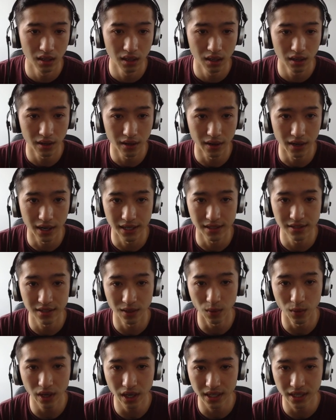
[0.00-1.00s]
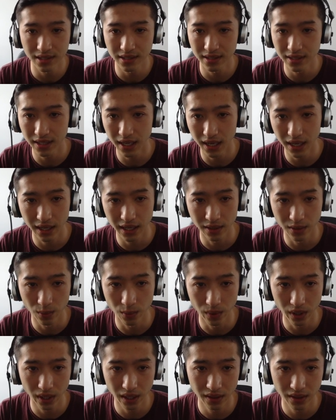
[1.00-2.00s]
alright, so what I started
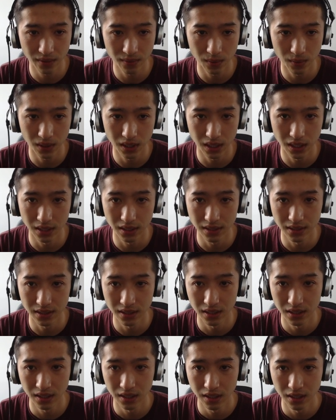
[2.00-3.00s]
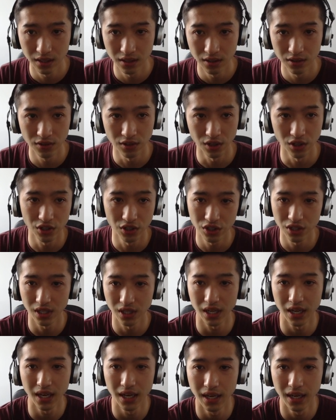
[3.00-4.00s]
with was searching
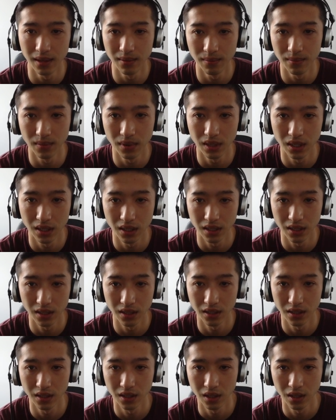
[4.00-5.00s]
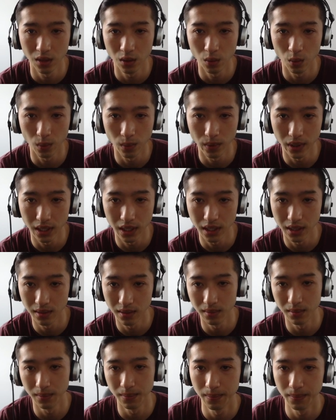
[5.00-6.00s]
up
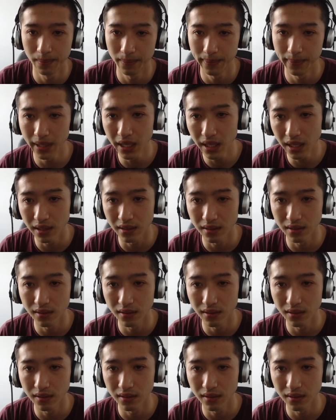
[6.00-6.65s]
Weebit.